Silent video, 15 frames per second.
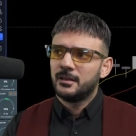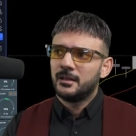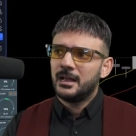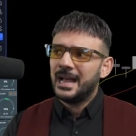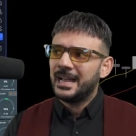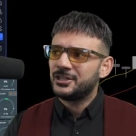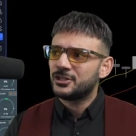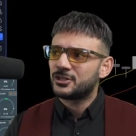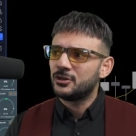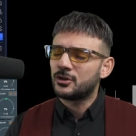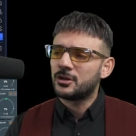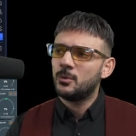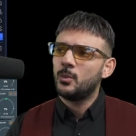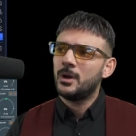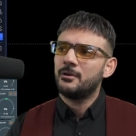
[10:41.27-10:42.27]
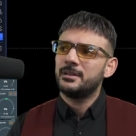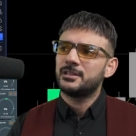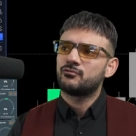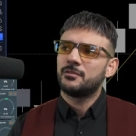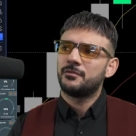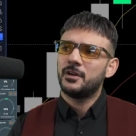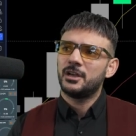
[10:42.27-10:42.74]
And just look at where it's
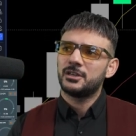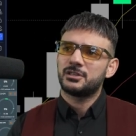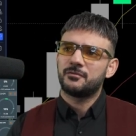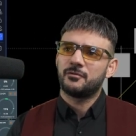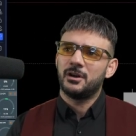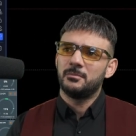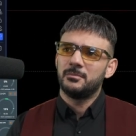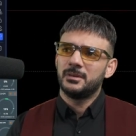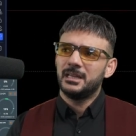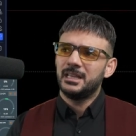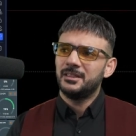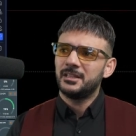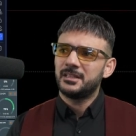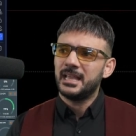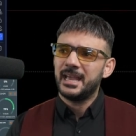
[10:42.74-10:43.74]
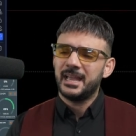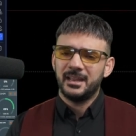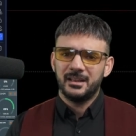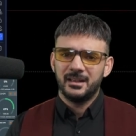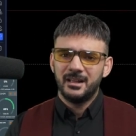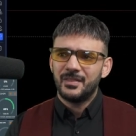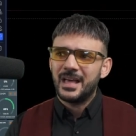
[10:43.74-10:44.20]
reversed from in the day.
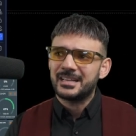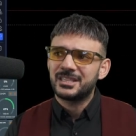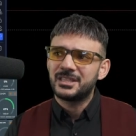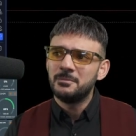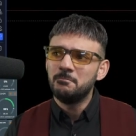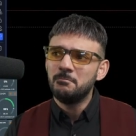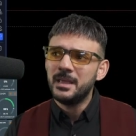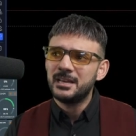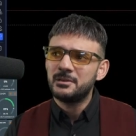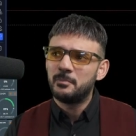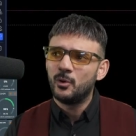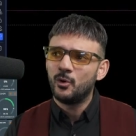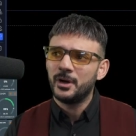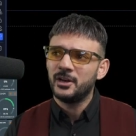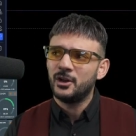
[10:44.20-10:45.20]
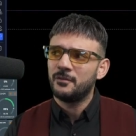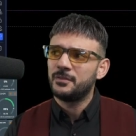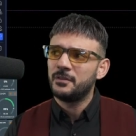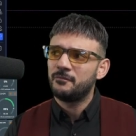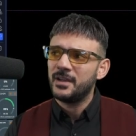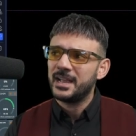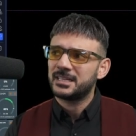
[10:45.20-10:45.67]
That's the midpoint of the
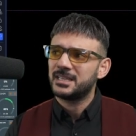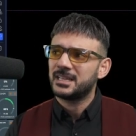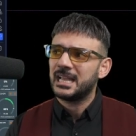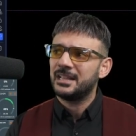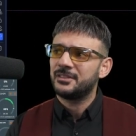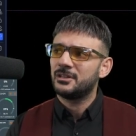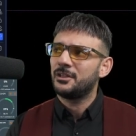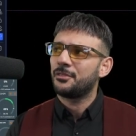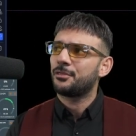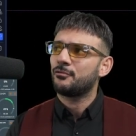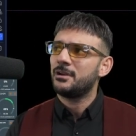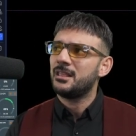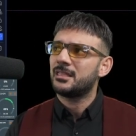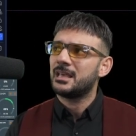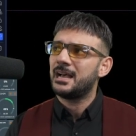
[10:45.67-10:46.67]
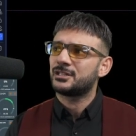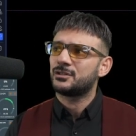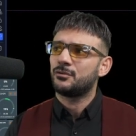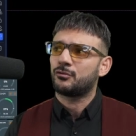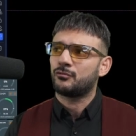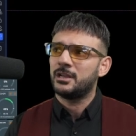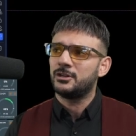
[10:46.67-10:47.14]
vector candle at
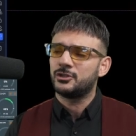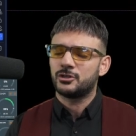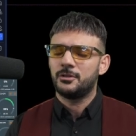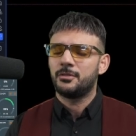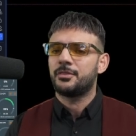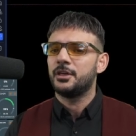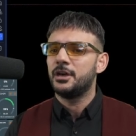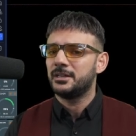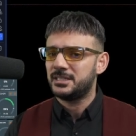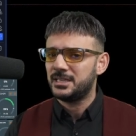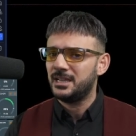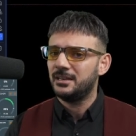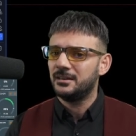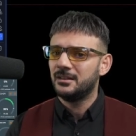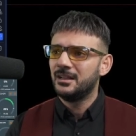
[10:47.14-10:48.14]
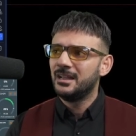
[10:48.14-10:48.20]
3,313.